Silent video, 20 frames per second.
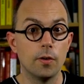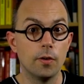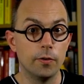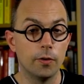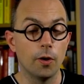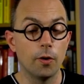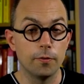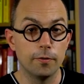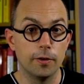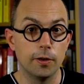
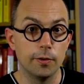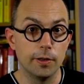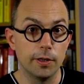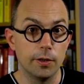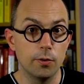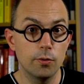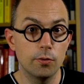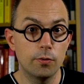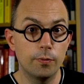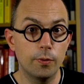not very
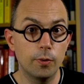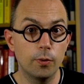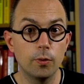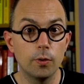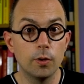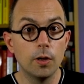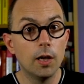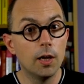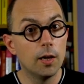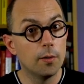
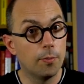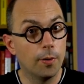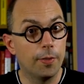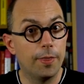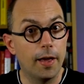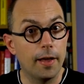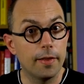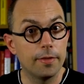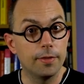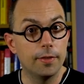useful, but
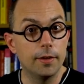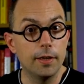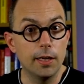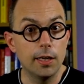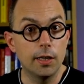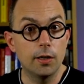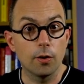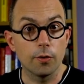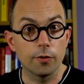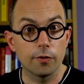that
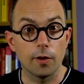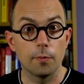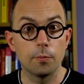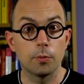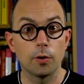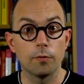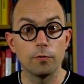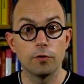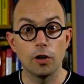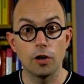the
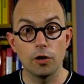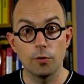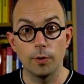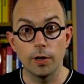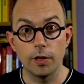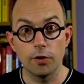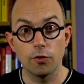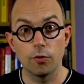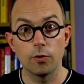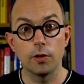concept of
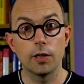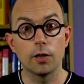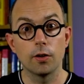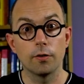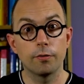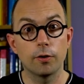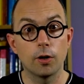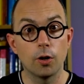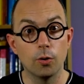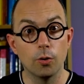generation and
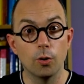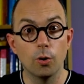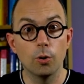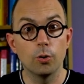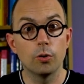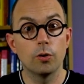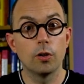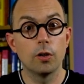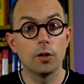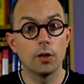of
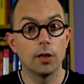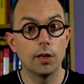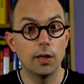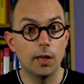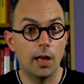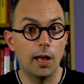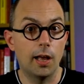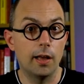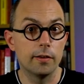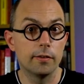cohort
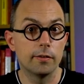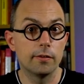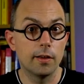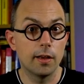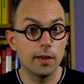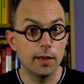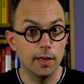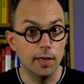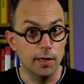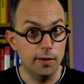as
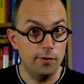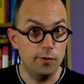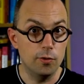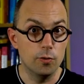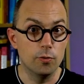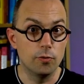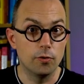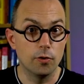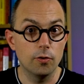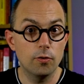its
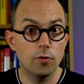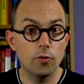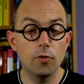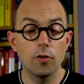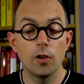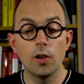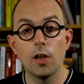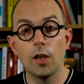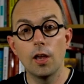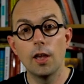uses,
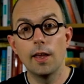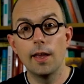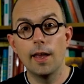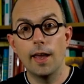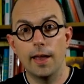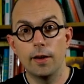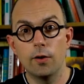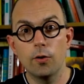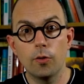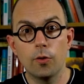
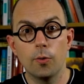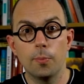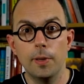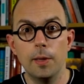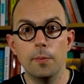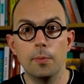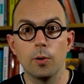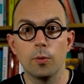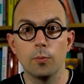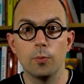and other
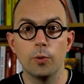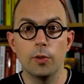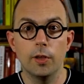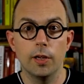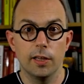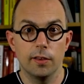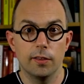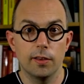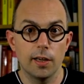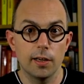people who
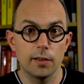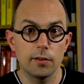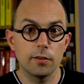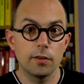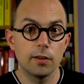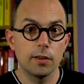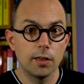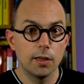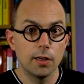think that,